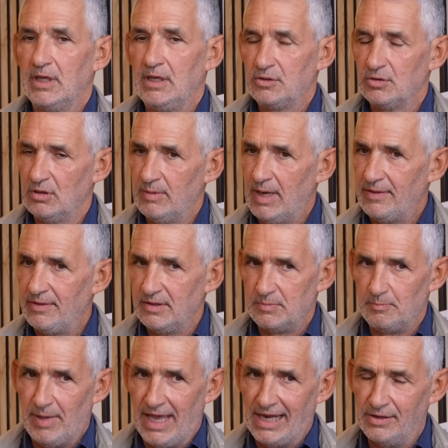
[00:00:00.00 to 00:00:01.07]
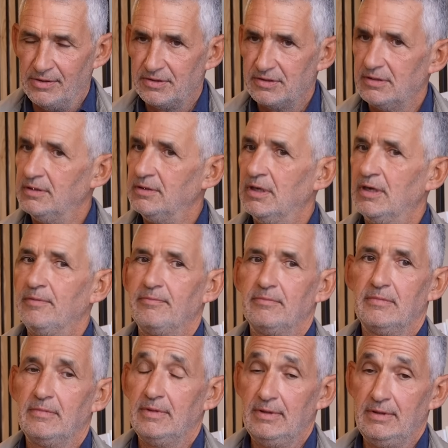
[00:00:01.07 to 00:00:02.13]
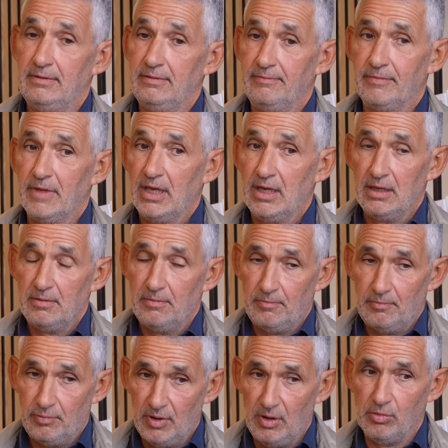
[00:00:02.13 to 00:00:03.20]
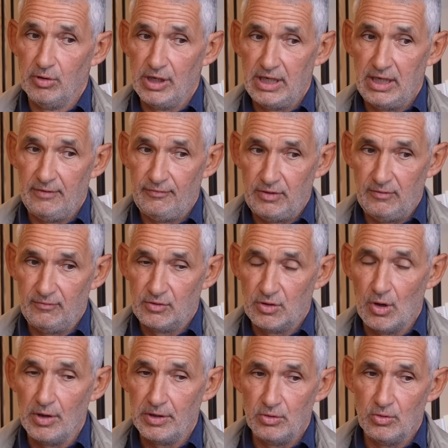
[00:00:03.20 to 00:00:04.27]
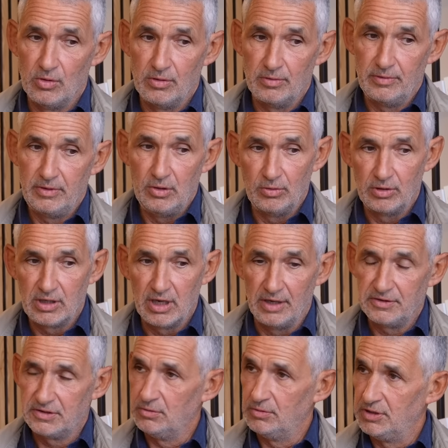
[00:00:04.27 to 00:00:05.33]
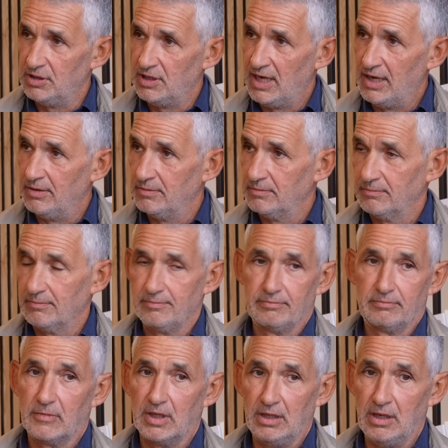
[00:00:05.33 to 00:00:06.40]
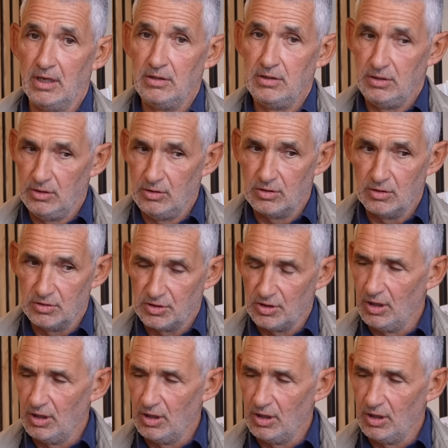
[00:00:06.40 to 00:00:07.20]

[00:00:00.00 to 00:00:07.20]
it's all about this balance and that probably if you've got your your gut sorted out you know you can